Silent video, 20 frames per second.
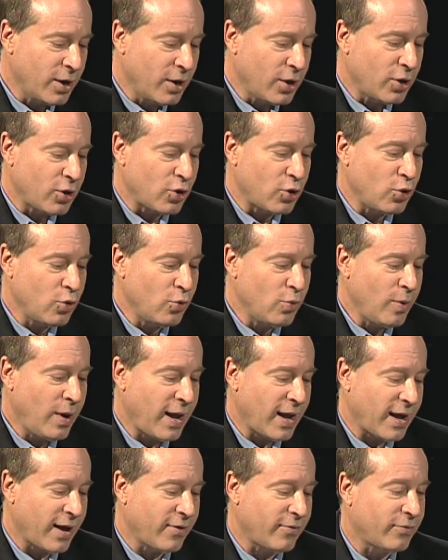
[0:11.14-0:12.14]
you
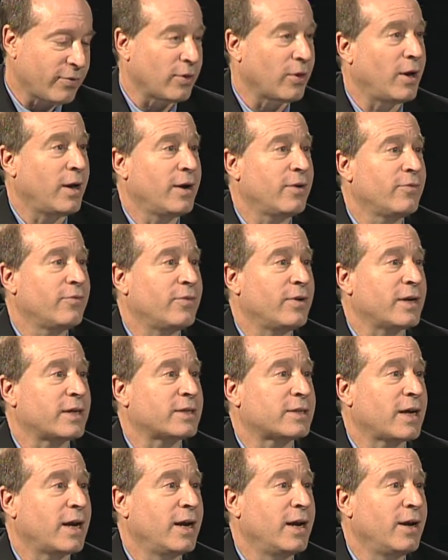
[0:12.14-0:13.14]
have a lot of
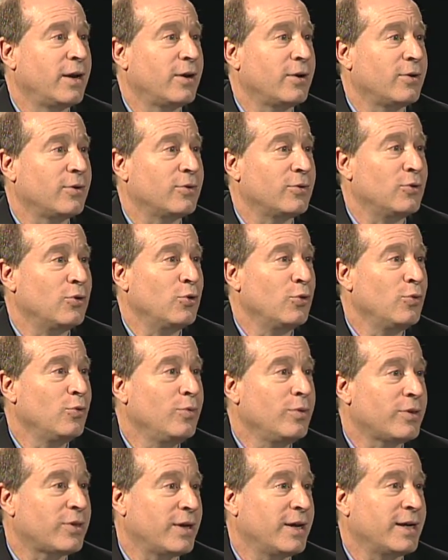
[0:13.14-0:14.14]
exciting
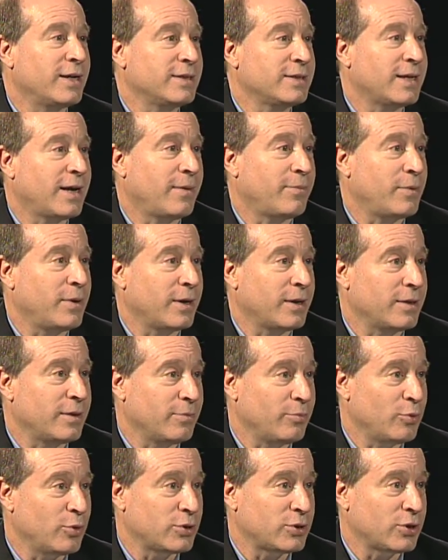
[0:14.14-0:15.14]
new things happening at
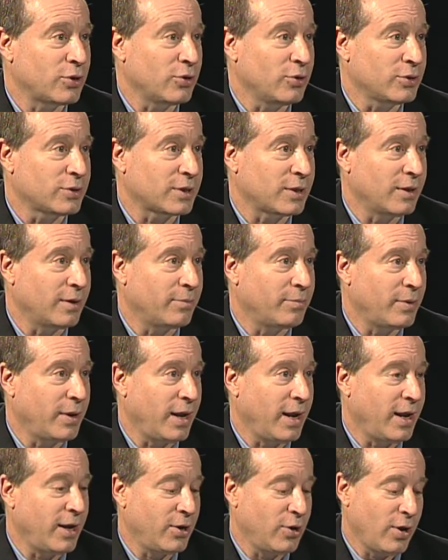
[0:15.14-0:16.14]
the Boys and Girls Club,
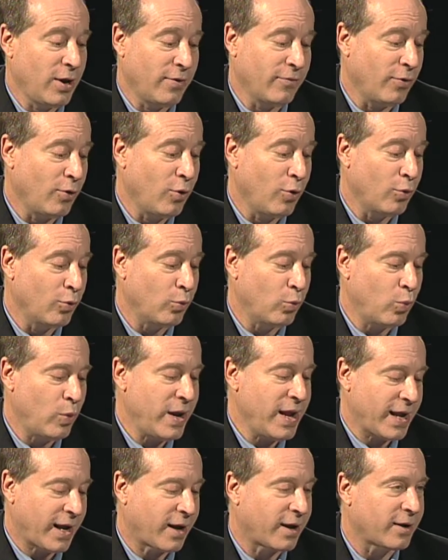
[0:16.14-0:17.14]
and you have a whole
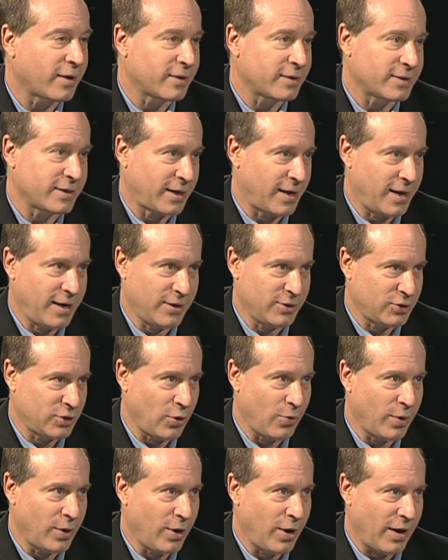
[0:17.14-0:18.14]
week to kind of
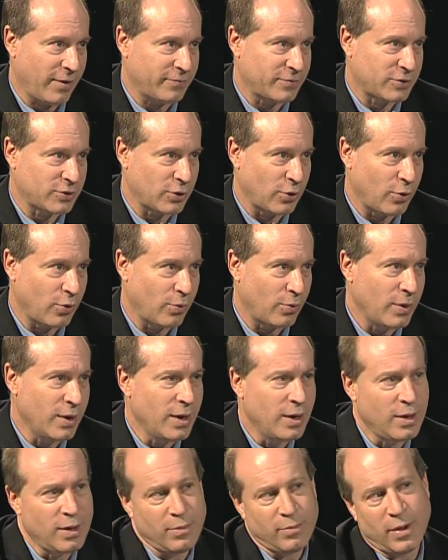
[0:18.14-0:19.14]
show it off. So right.
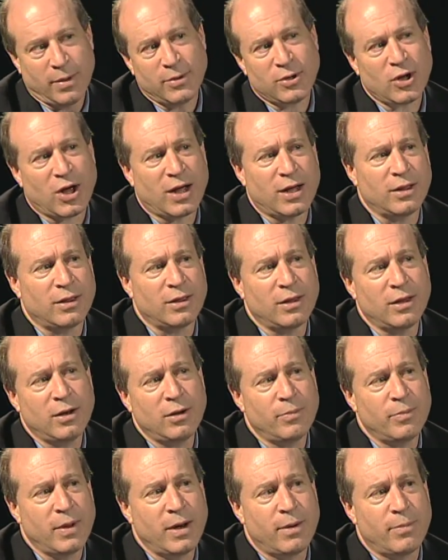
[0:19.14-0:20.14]
maybe talk a
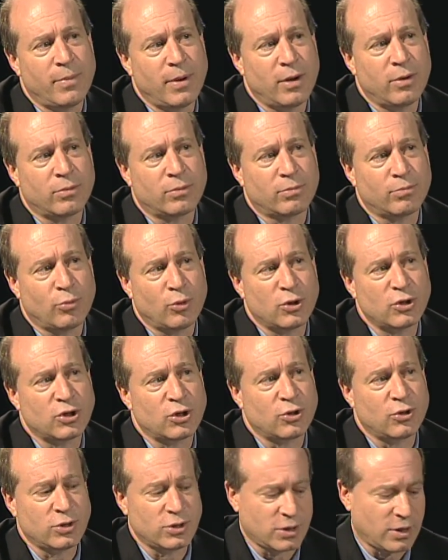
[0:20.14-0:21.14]
little bit about Boys and
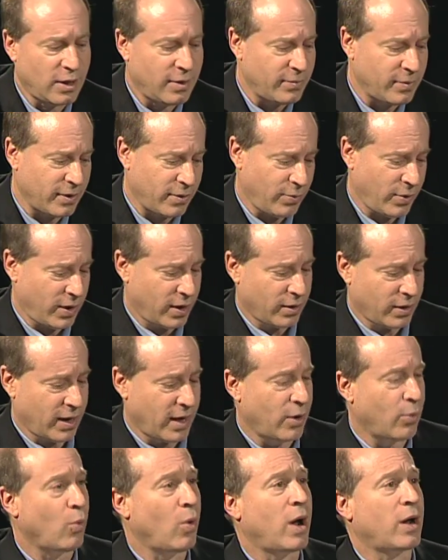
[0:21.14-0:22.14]
Girls Club, and then we can kind
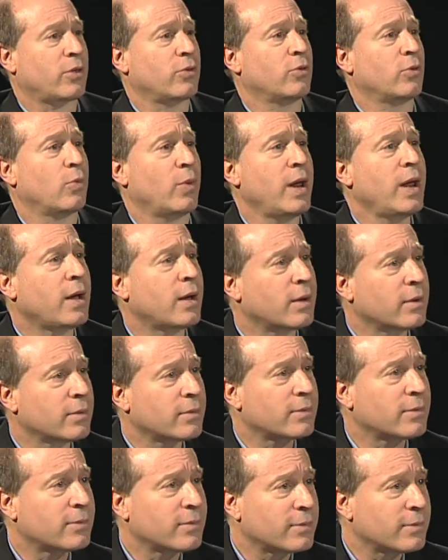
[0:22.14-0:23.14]
of walk through the week.
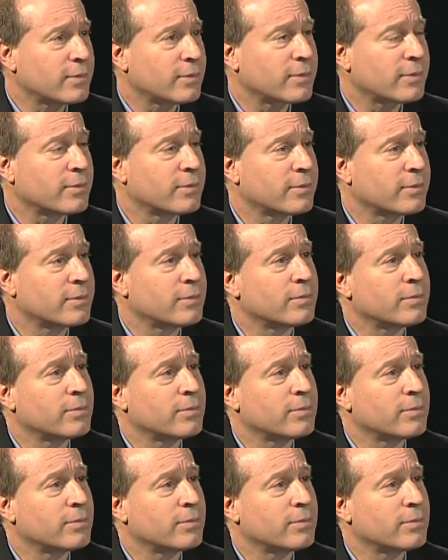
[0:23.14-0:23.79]
That sounds great. So